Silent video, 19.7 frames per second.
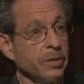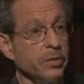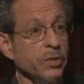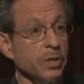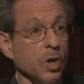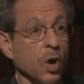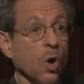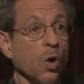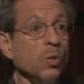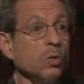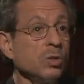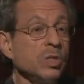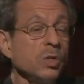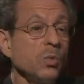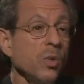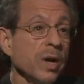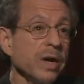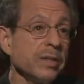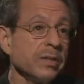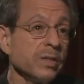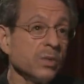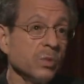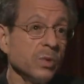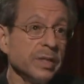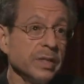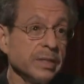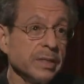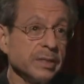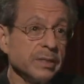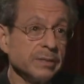The only way that
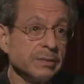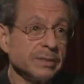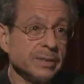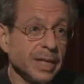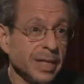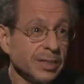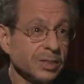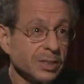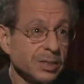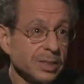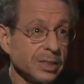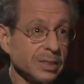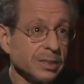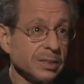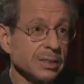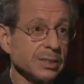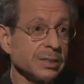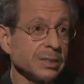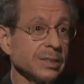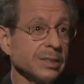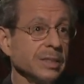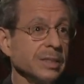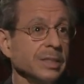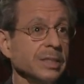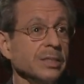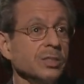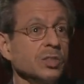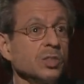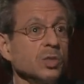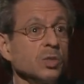we can test this
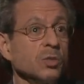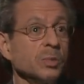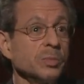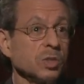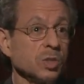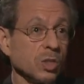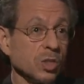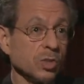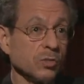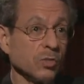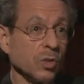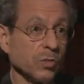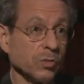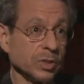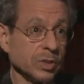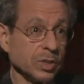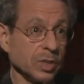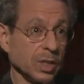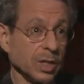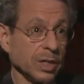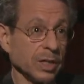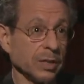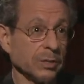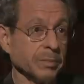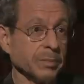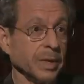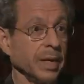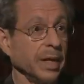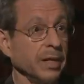is to observe over time,